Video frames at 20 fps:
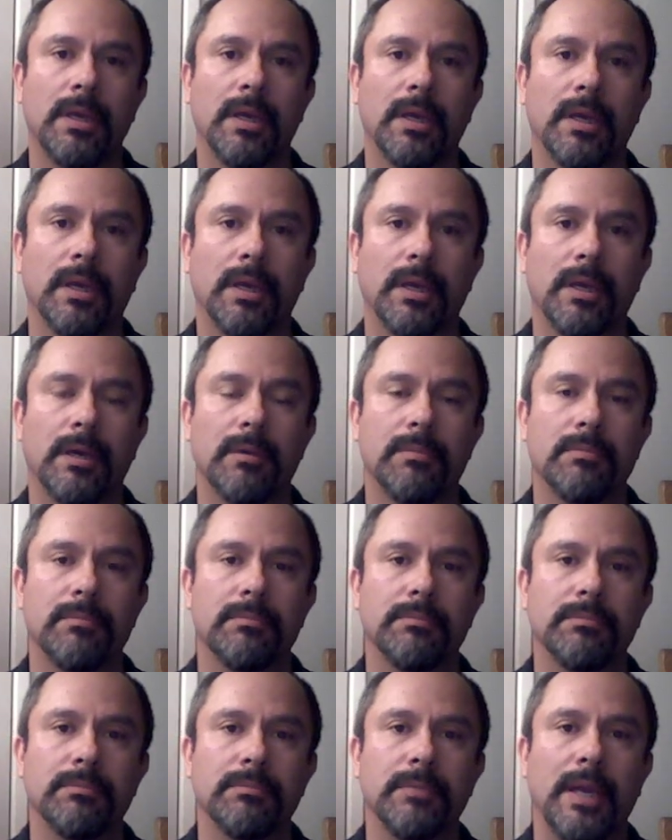
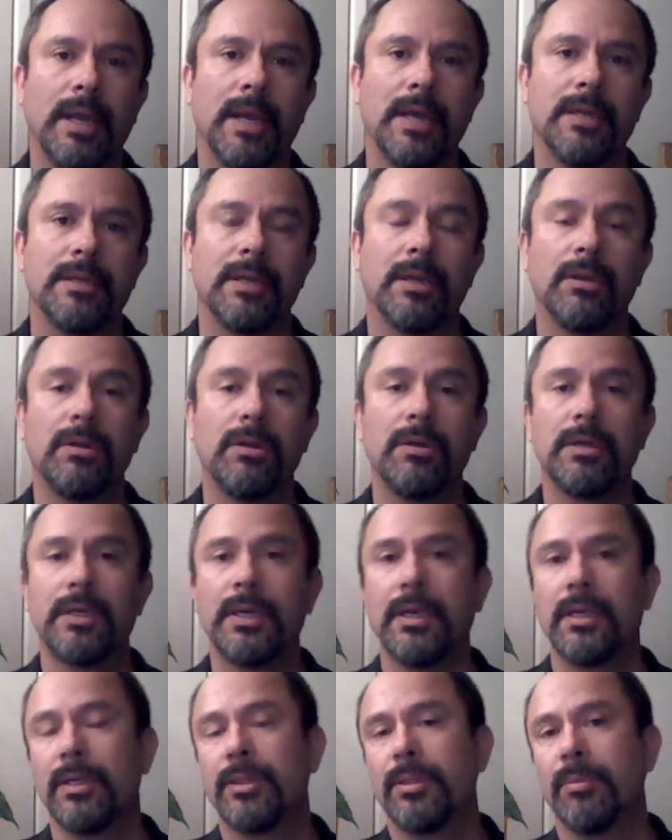And in
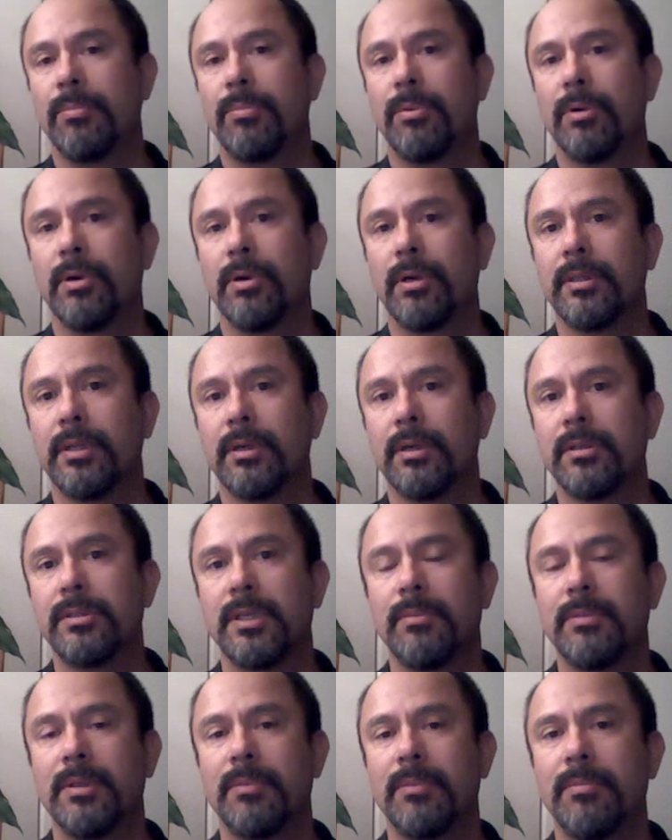looking at the book, there
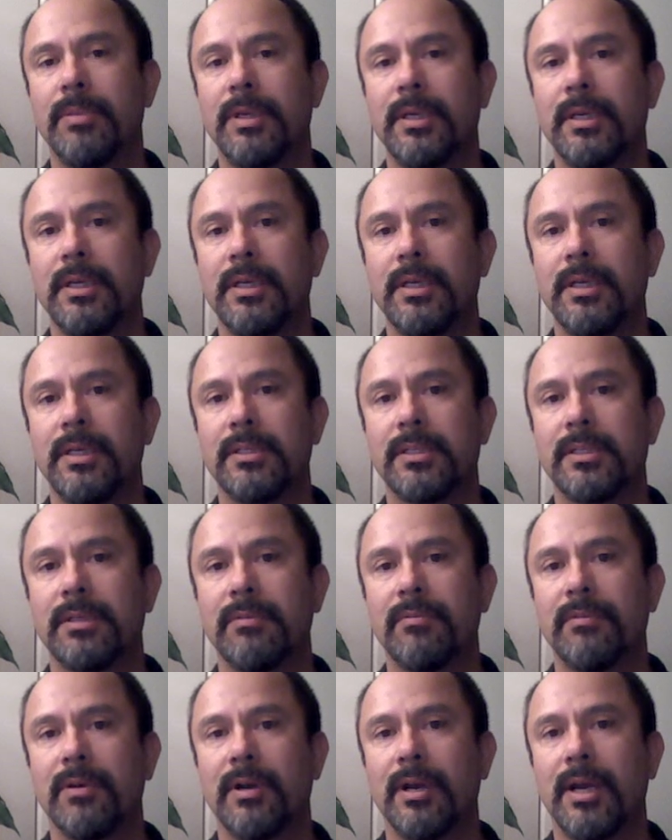seemed to be
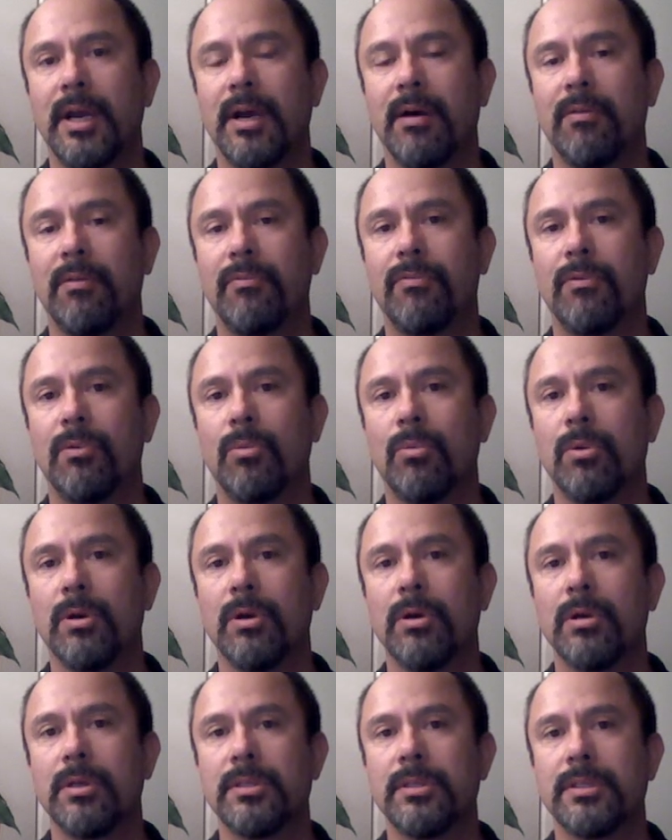some very helpful
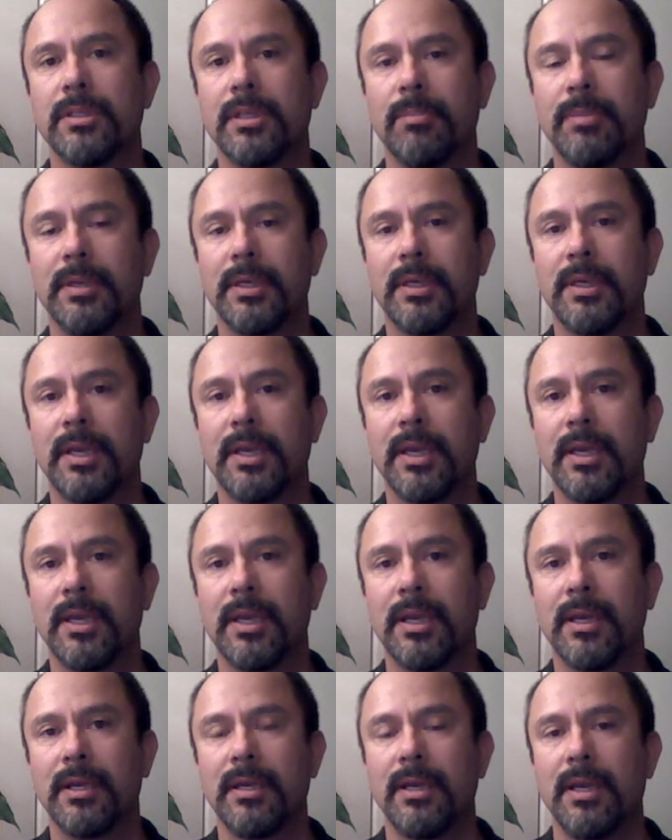words in the
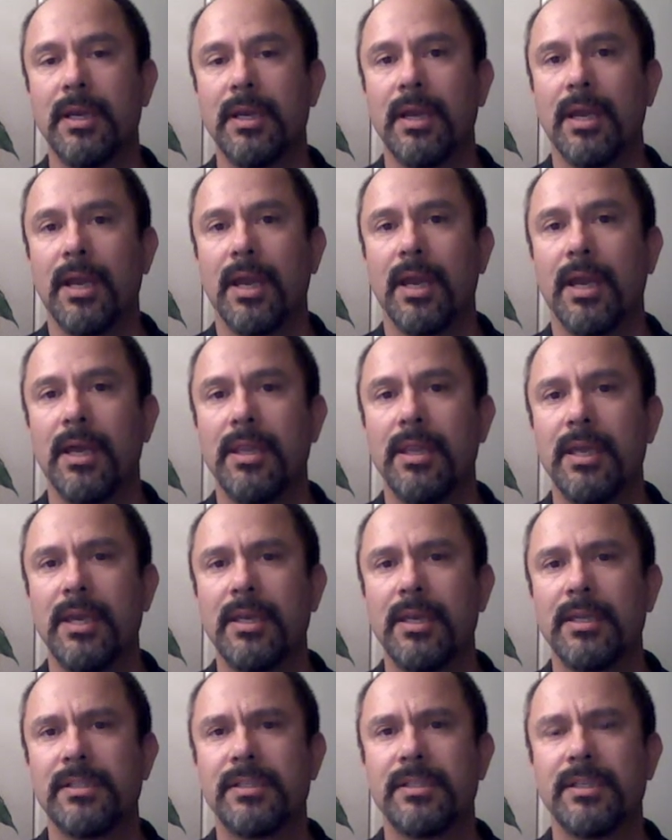beginning, and
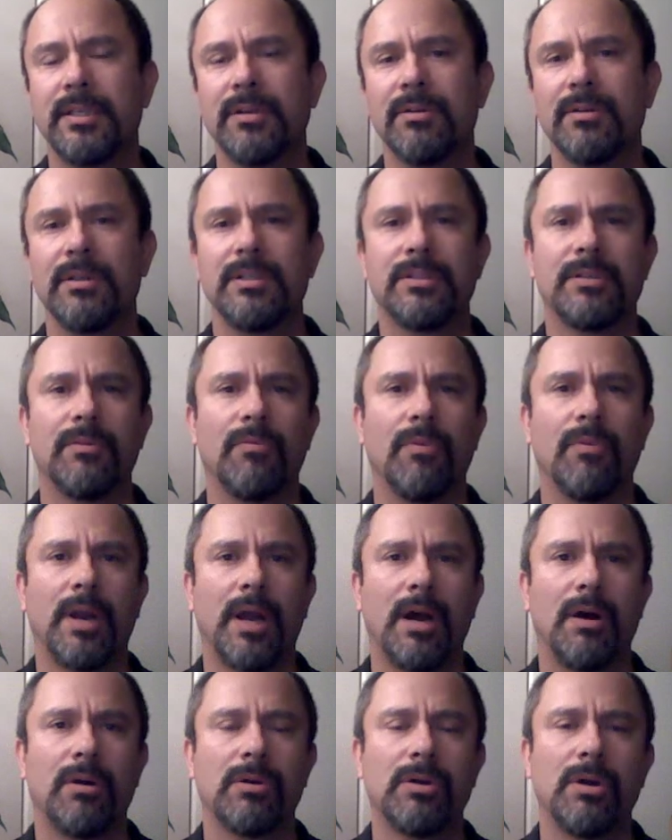then a series of what
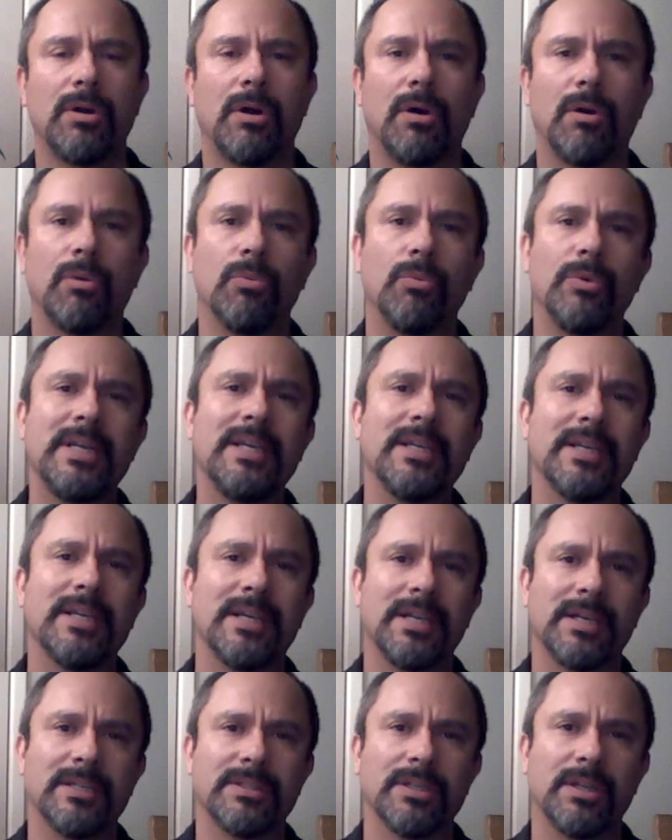I'll call
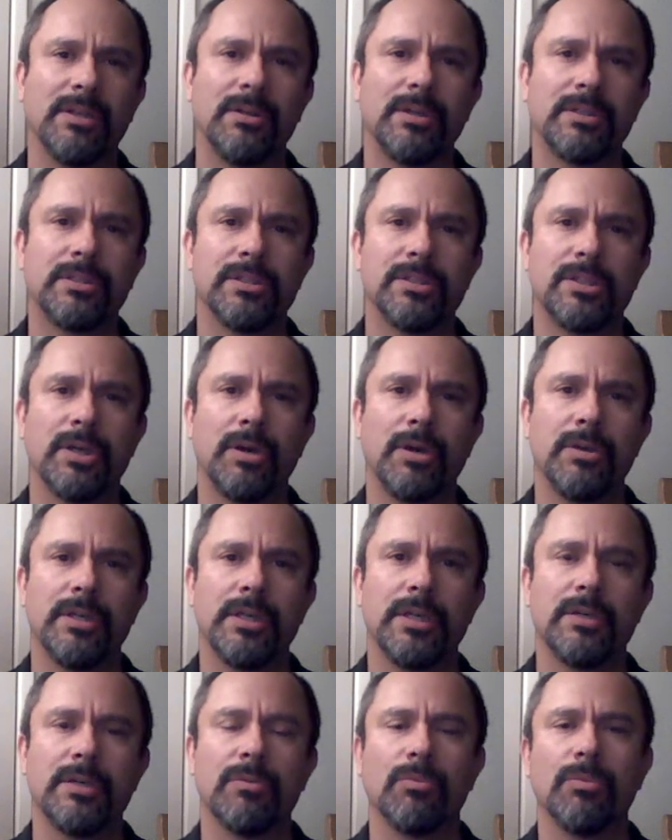readings that looked as though you
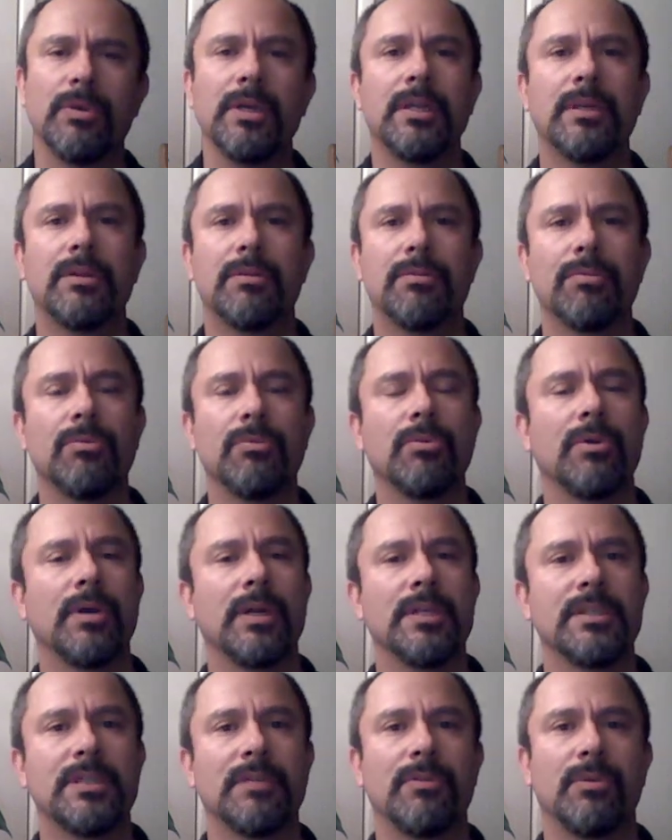didn't read through it
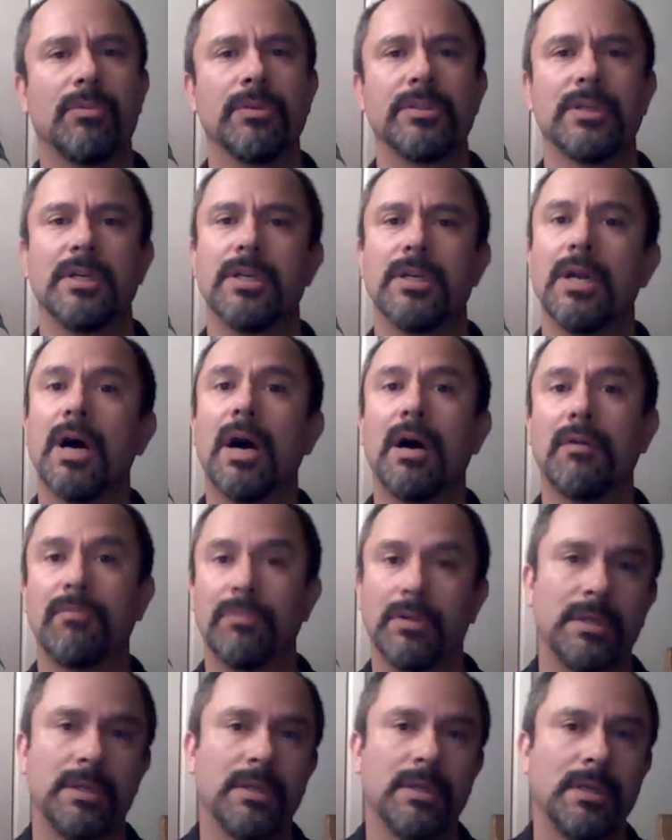as if it was a
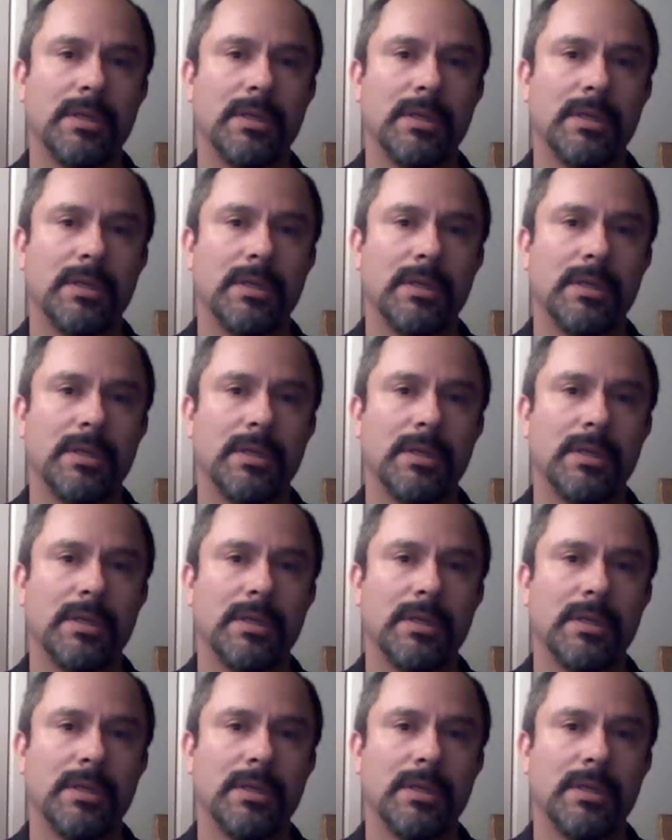novel,